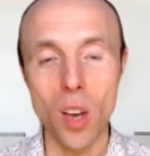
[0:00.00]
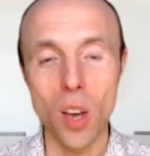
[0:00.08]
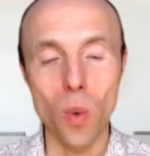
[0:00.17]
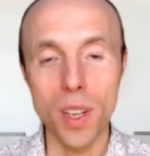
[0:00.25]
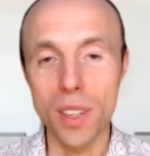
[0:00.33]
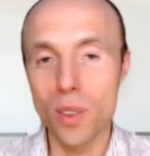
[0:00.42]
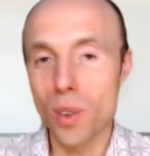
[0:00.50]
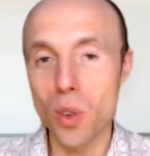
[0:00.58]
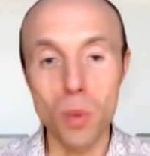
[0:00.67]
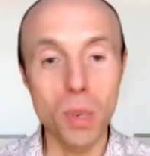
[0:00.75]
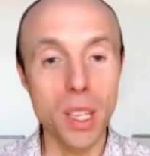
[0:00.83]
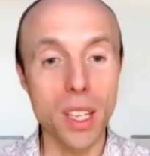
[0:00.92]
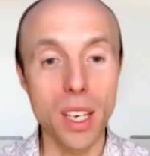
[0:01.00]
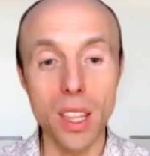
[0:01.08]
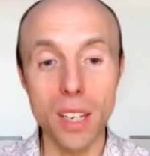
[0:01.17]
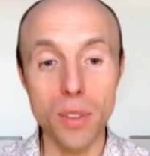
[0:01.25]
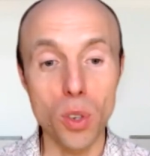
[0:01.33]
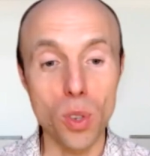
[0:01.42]
when you're going to be the
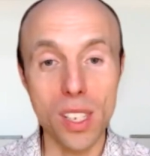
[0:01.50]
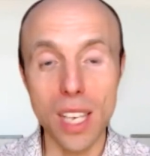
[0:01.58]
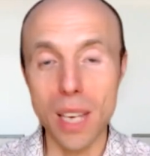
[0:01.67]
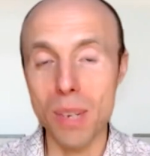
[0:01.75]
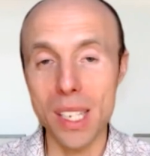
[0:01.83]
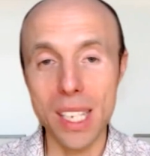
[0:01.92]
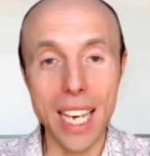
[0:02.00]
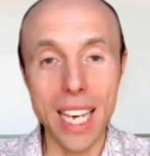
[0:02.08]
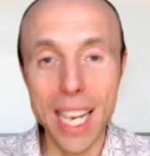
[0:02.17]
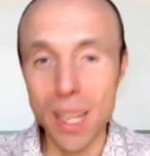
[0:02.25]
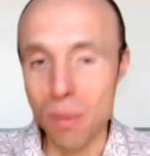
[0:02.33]
interview, the same as again,